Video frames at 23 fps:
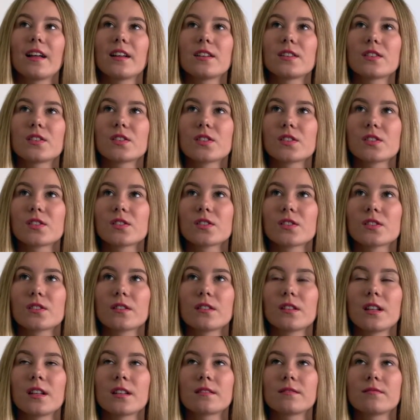this,
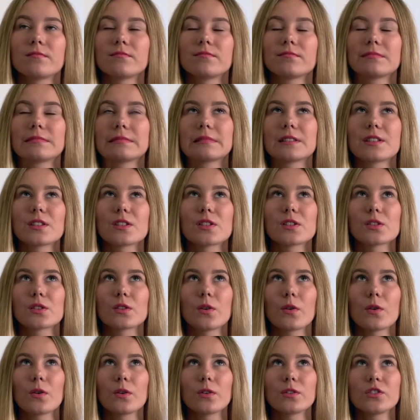
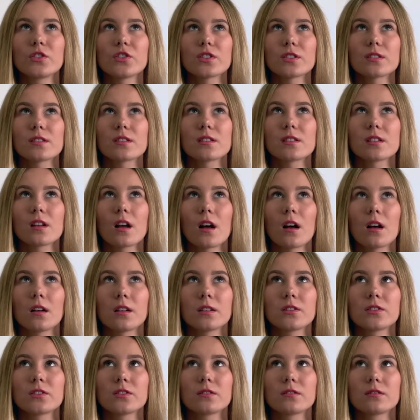Sarge?
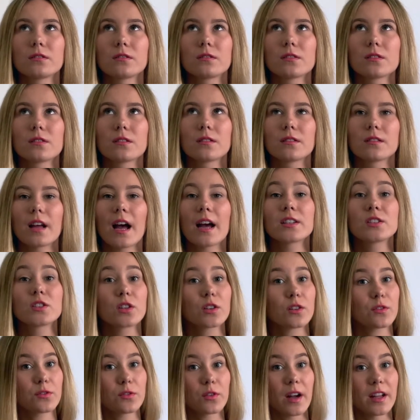I
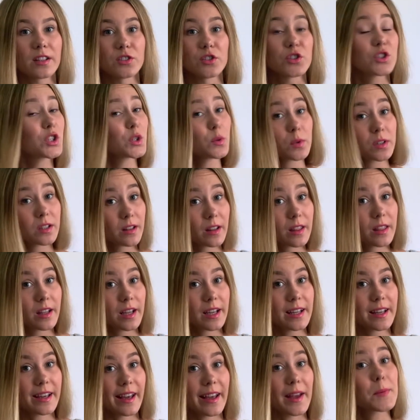took French. You wouldn't
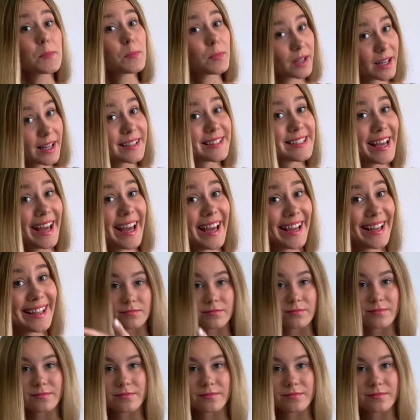think it, but it did.